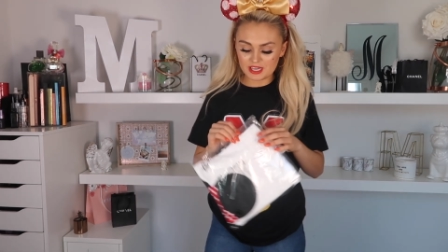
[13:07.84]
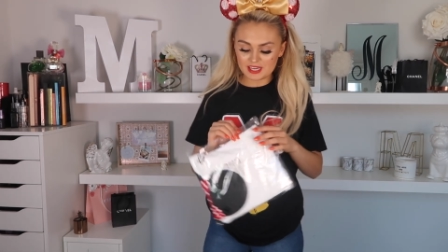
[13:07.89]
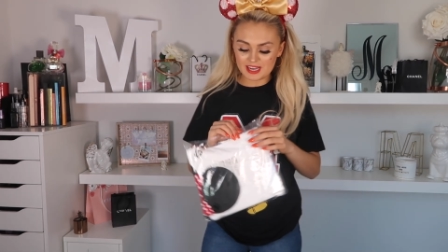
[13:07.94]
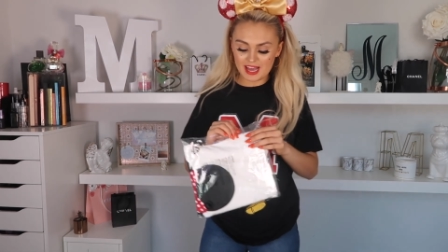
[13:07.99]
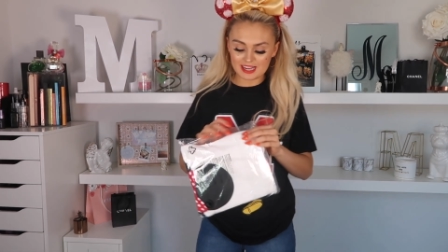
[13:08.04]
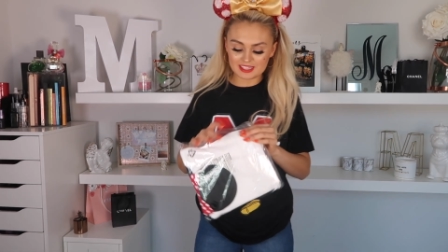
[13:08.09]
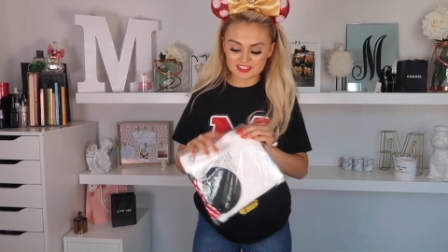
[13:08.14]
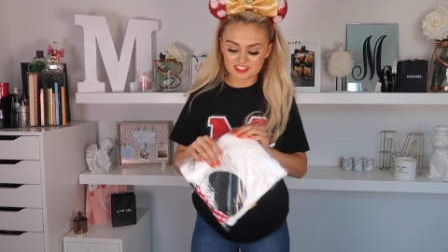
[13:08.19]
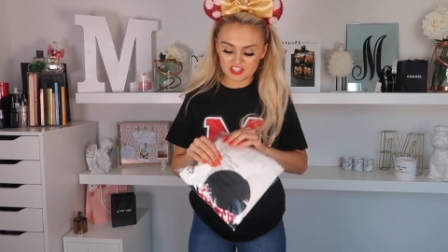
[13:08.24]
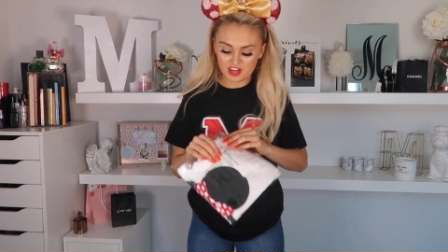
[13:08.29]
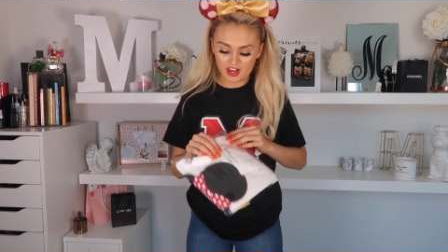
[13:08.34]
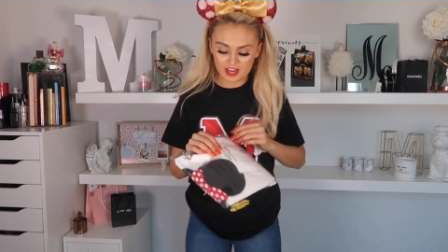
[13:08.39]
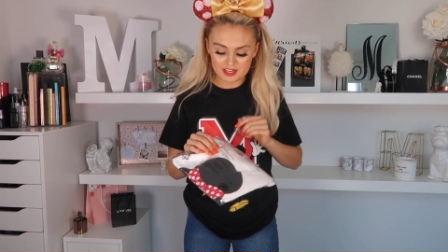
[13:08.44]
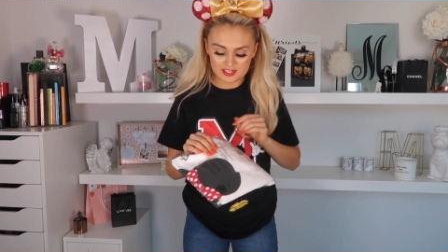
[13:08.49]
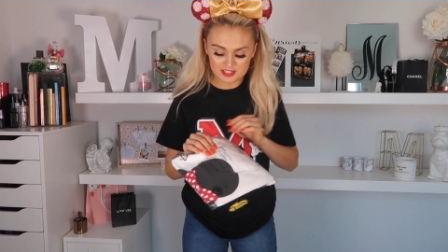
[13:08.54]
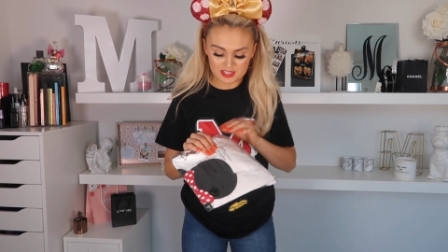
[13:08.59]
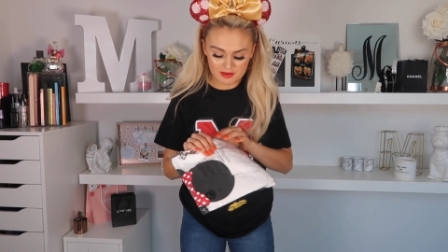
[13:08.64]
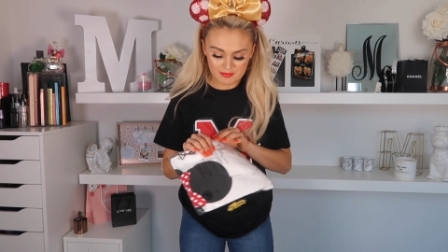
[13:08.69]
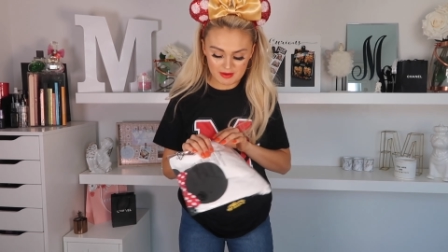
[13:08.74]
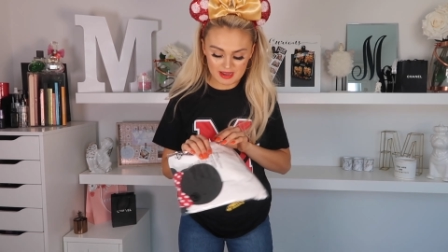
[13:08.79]
the next
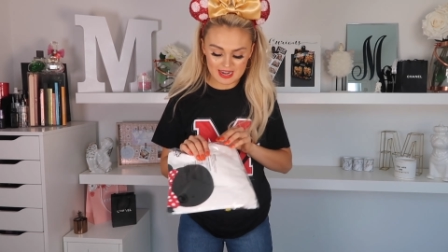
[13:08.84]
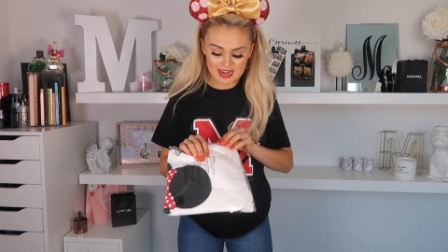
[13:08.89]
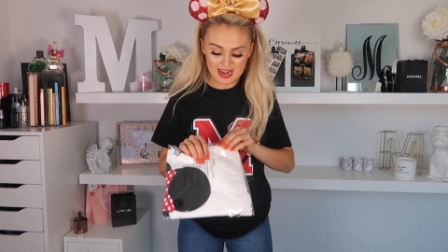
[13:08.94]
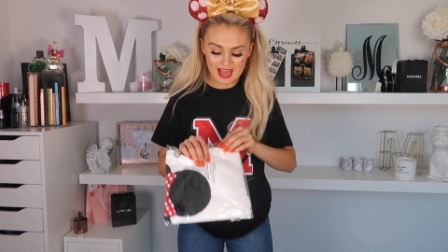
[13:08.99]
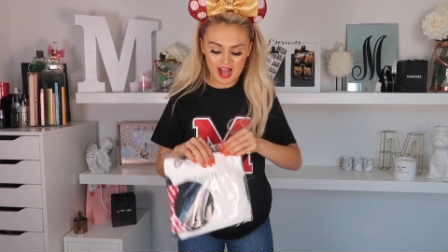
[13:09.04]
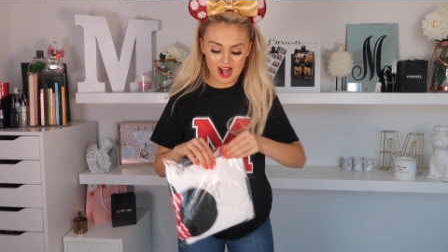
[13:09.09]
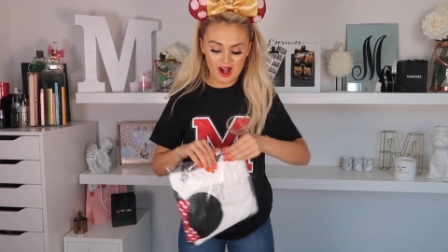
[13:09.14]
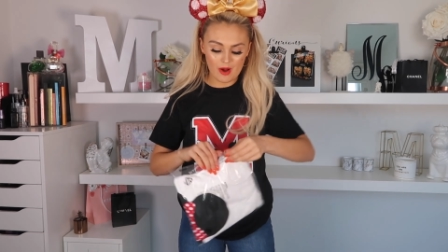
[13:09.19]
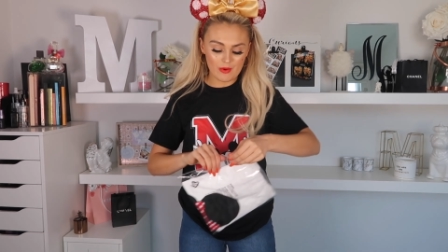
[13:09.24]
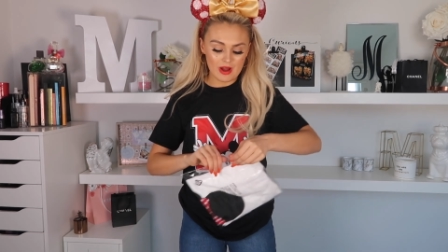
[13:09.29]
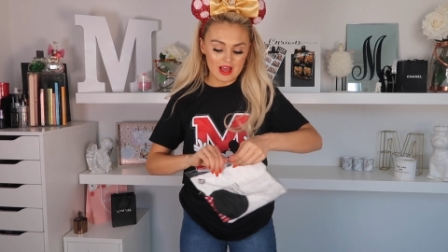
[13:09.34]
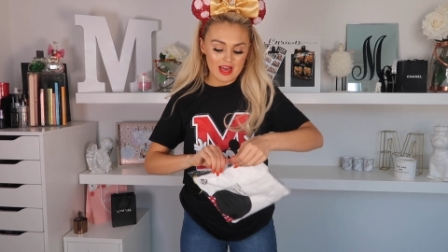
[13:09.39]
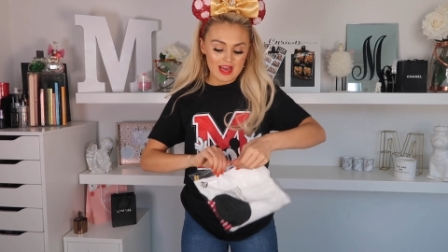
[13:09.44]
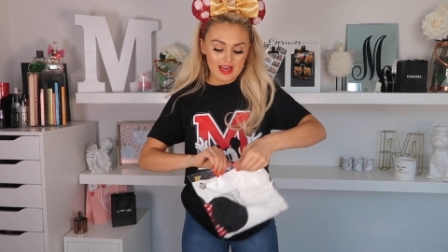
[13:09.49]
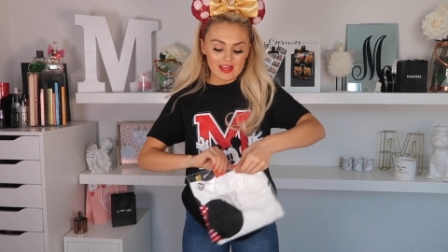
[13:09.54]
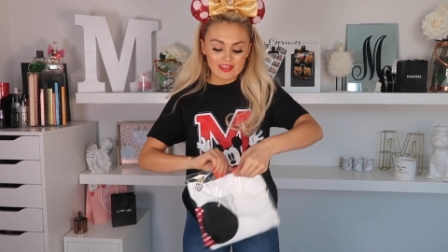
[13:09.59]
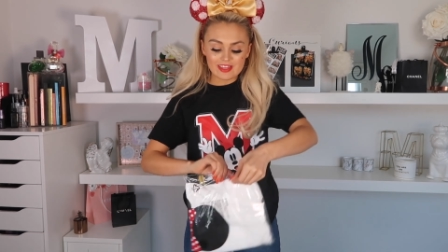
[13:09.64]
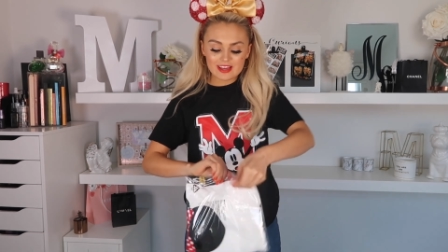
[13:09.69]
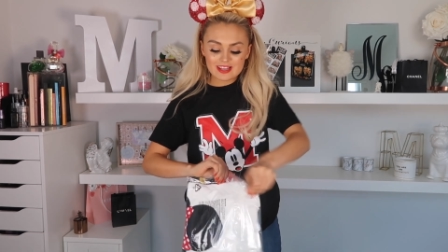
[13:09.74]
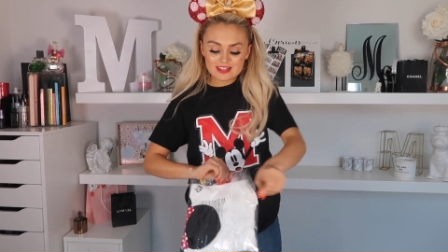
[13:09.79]
item. Now,
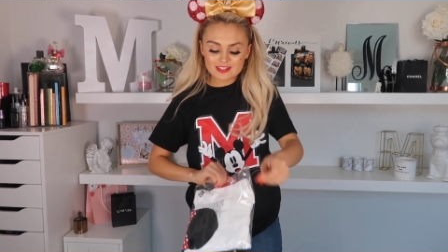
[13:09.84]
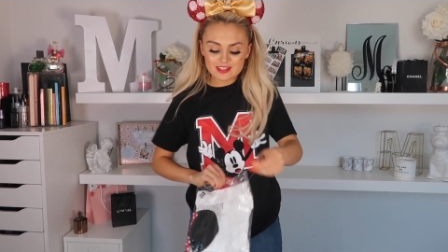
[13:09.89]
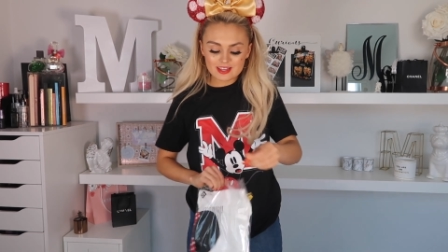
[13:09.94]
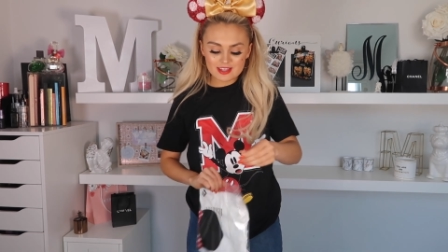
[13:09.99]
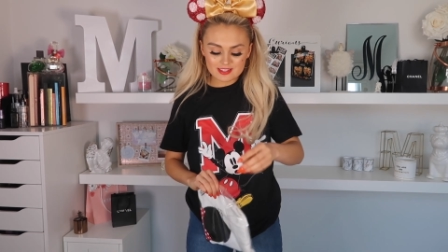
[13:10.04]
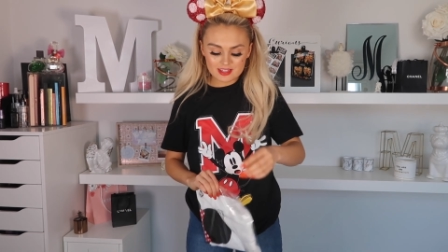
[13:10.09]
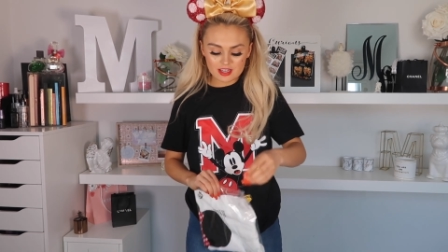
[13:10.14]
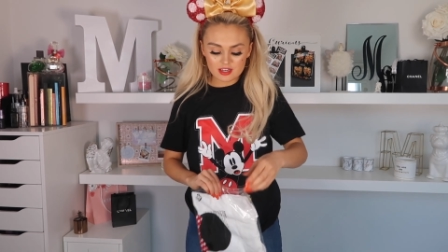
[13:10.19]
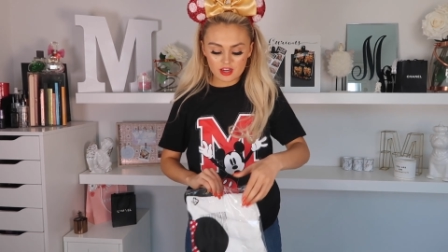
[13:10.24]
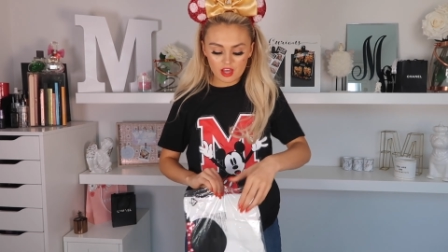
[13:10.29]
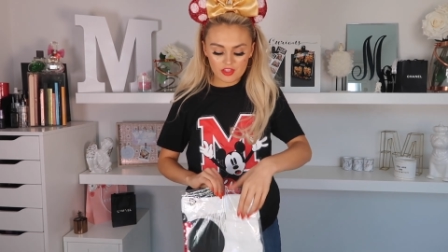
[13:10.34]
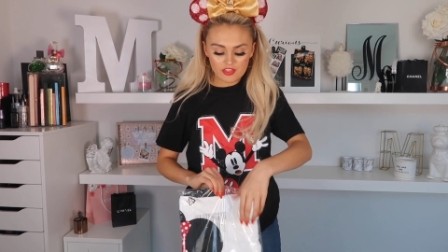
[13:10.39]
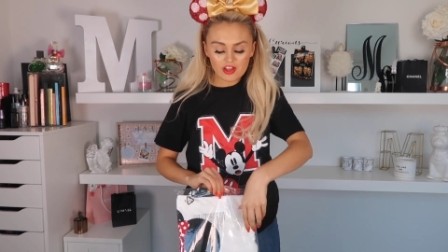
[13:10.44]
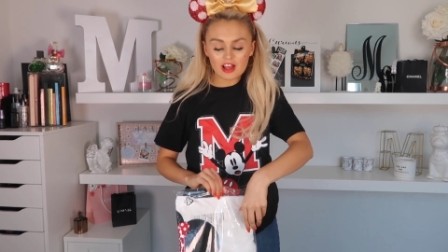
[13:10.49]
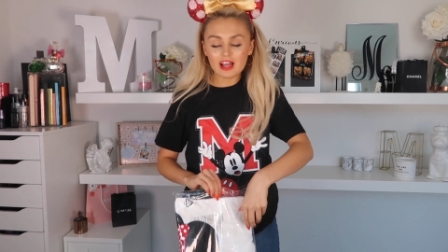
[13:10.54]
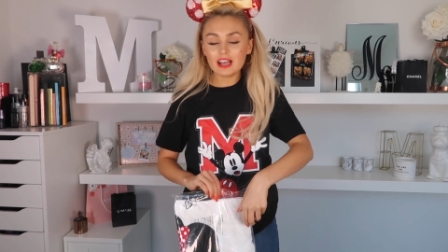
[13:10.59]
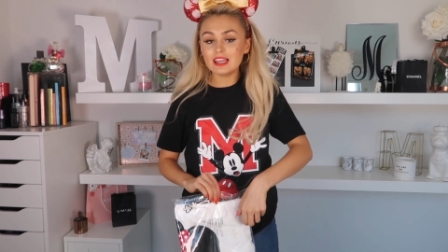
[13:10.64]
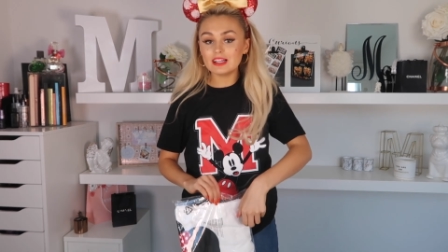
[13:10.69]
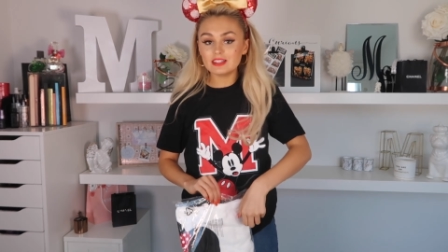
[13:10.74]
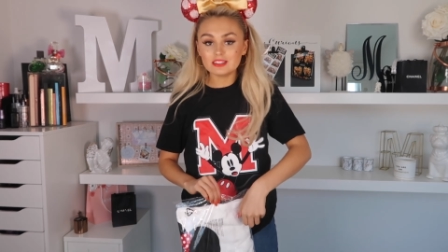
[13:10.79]
this is
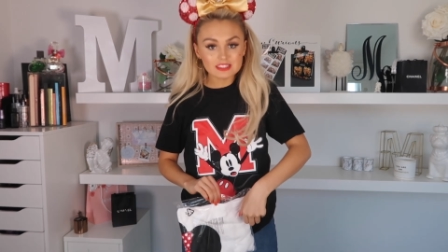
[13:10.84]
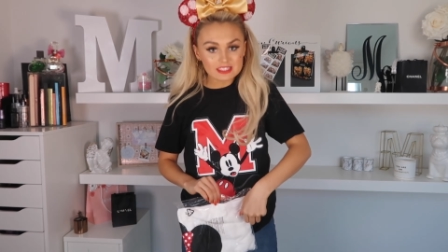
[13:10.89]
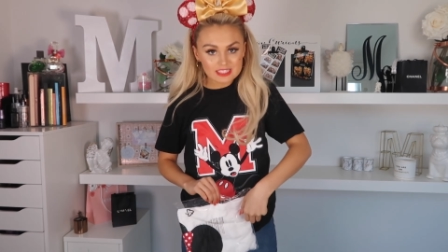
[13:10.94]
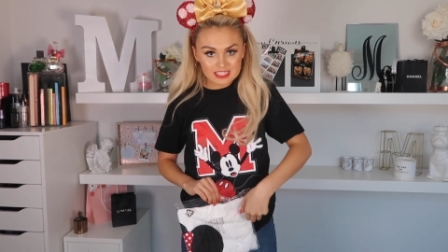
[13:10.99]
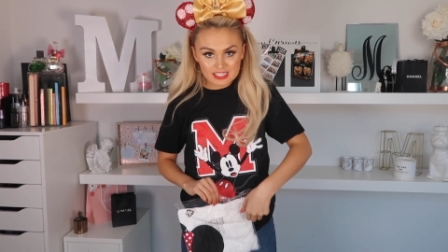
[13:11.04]
another little